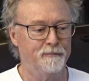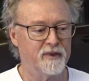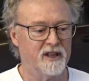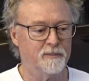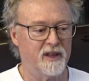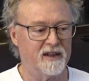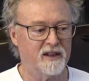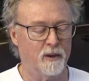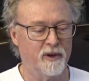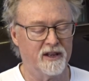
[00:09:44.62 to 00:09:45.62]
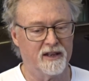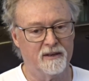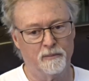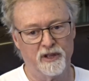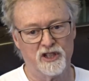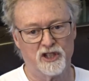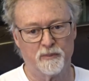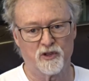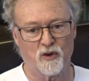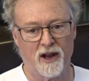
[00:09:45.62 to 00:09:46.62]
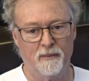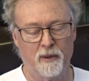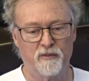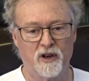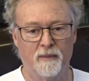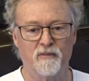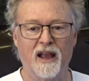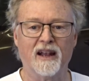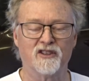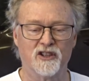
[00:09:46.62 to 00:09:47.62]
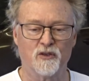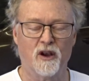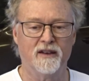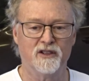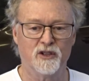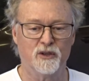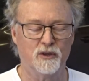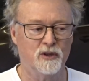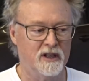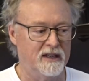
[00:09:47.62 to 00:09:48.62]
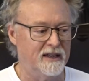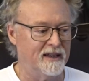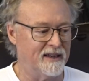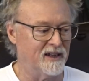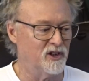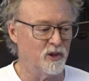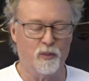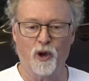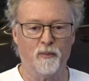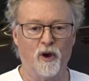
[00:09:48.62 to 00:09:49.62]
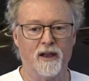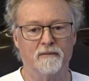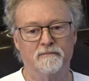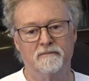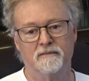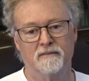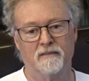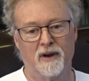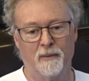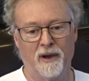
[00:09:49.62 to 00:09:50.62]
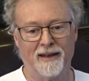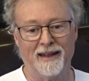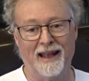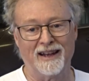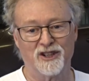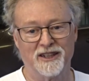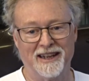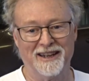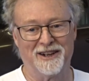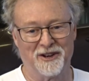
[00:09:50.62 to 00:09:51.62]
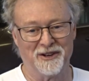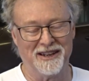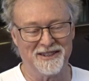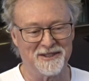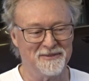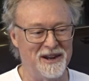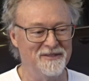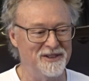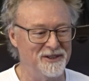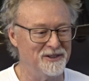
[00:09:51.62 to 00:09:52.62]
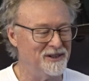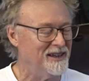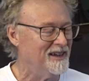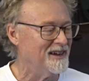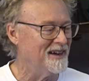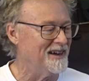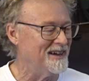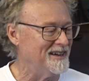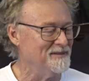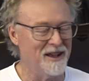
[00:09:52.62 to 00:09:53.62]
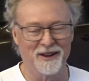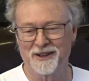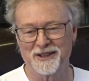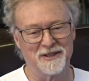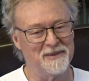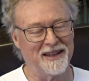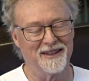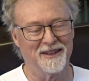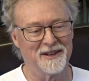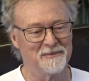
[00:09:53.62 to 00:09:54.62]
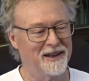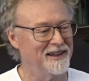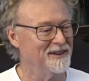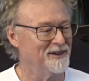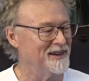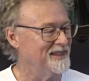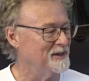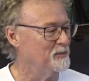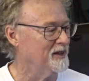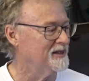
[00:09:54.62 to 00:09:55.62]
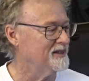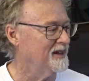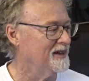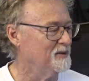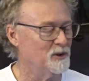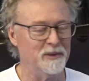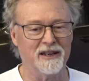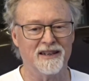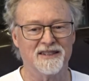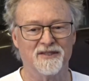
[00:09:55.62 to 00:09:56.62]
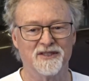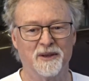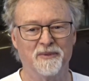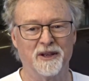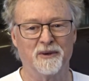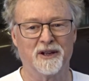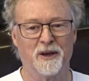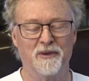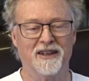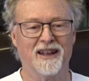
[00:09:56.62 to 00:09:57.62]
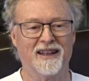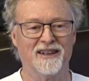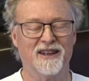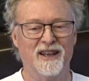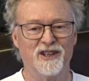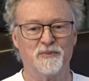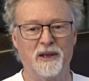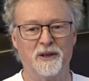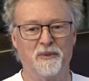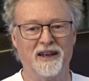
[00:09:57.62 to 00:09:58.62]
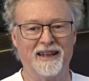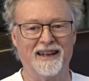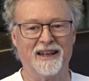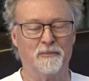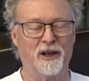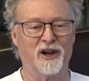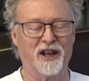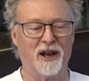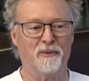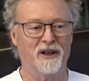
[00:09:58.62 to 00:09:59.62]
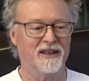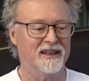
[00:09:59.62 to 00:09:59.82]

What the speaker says: Keep that coming, and please subscribe. I'm actually trying to get to the point I might actually create some revenue. Not looking to make a lot of money or anything, but it would be nice if something would come in. I could spend the money getting a better camera.